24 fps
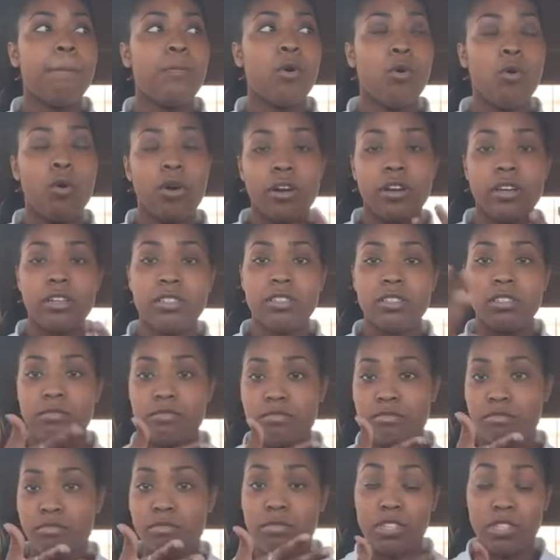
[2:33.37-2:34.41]
or
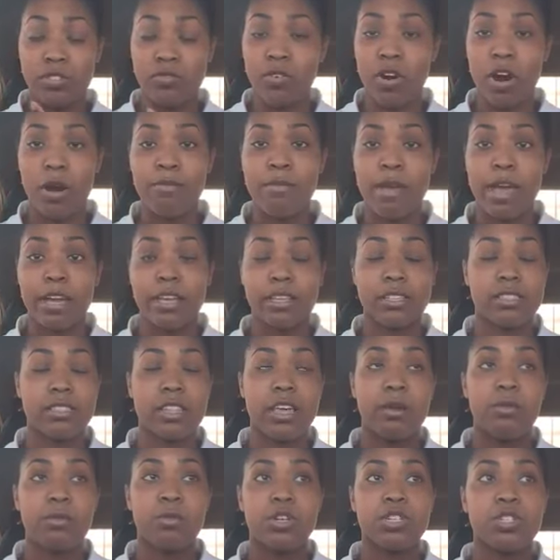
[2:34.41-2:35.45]
as far back as
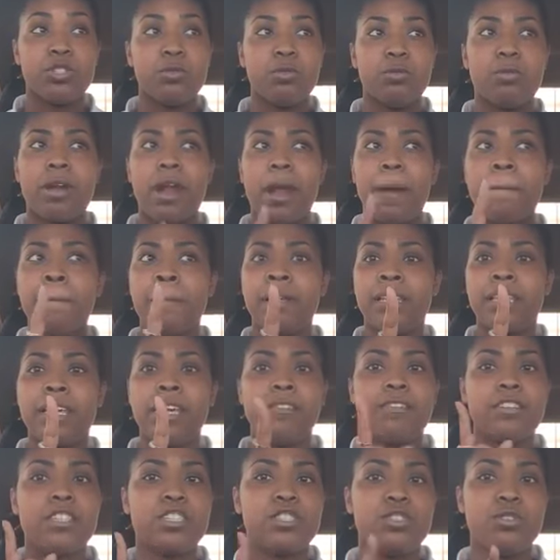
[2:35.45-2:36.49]
they want you, but I
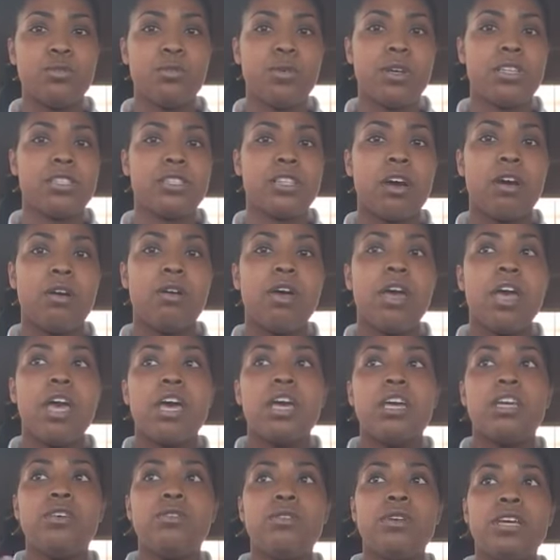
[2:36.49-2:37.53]
believe it's 2 weeks though.
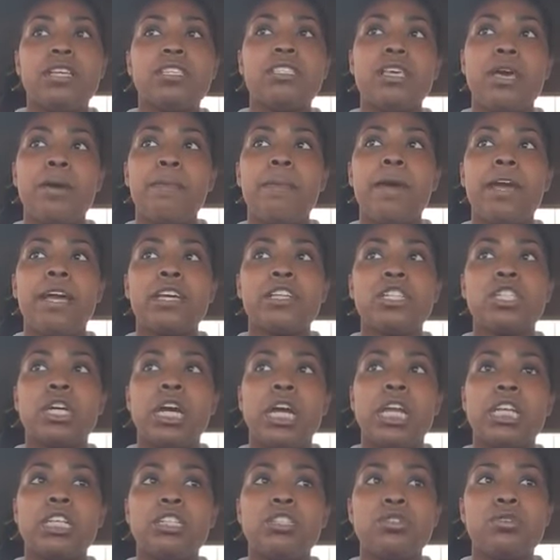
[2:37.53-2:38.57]
You get sent back in
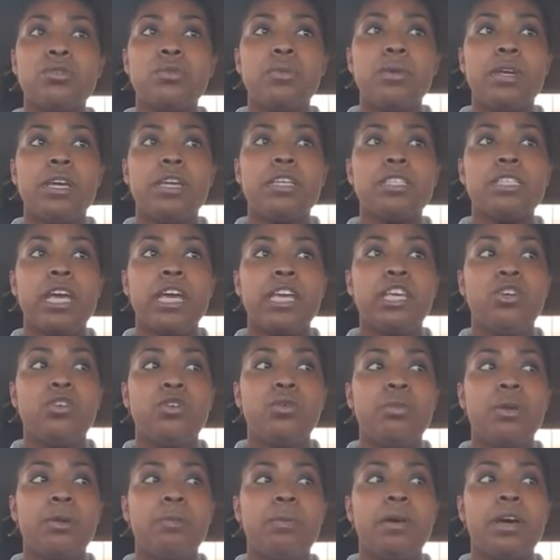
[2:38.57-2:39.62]
training 2 weeks, and
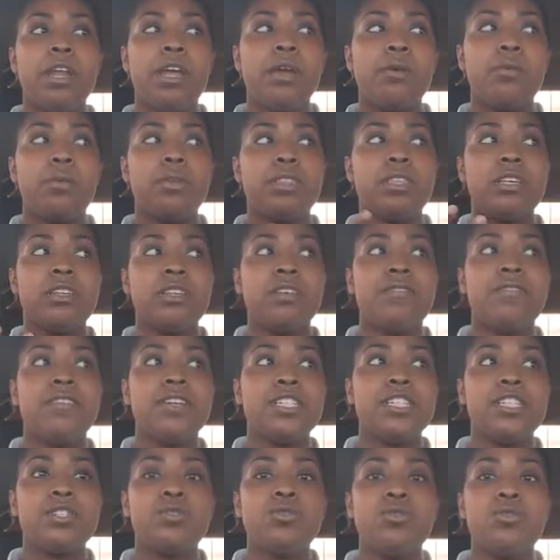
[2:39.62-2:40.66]
you'll be put in with the
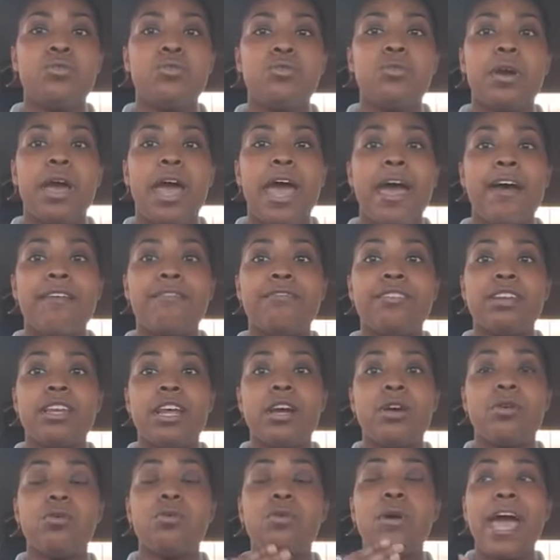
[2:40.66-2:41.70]
division who have
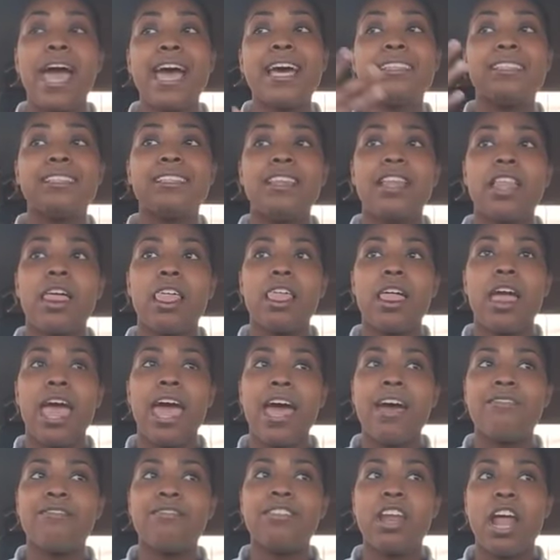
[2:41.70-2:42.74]

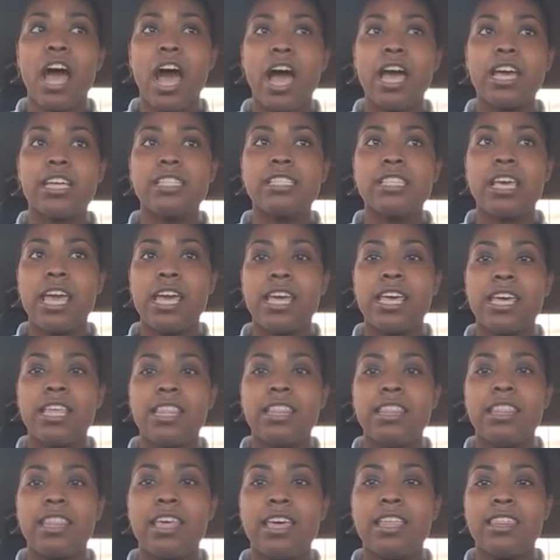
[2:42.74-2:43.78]
not
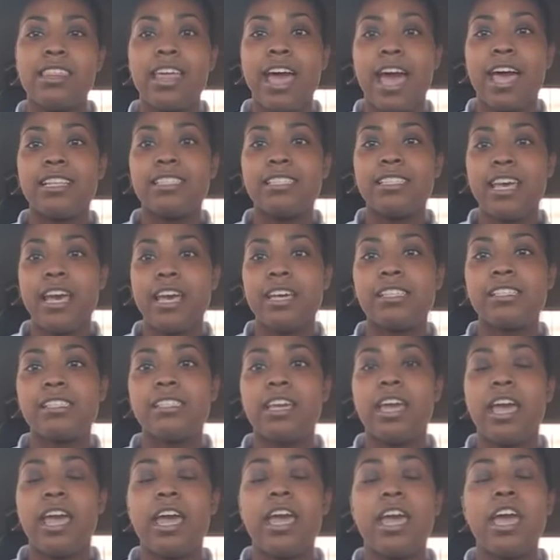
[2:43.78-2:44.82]
taken that test
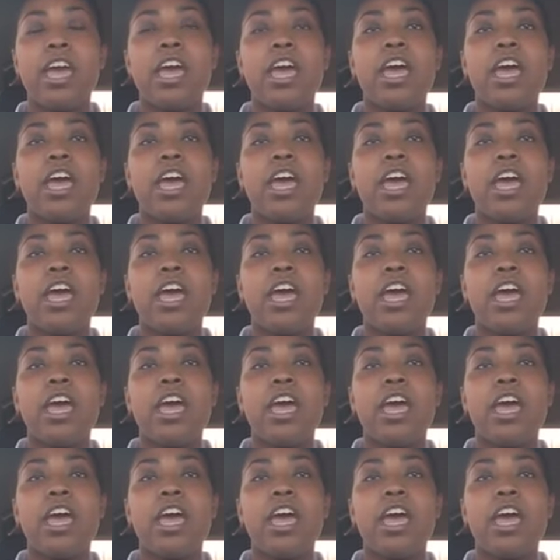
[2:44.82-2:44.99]
yet.